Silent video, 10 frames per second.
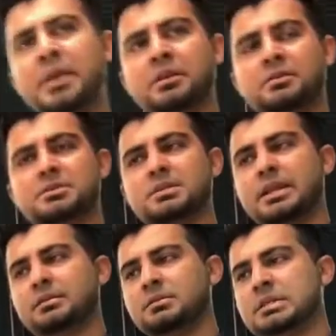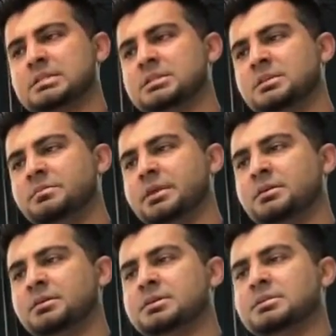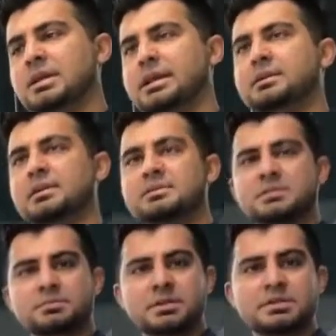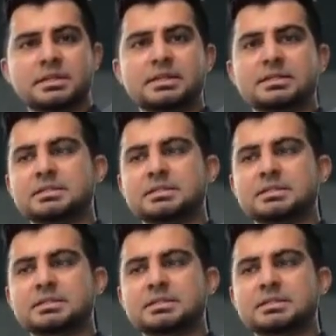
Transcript: makers and customers in the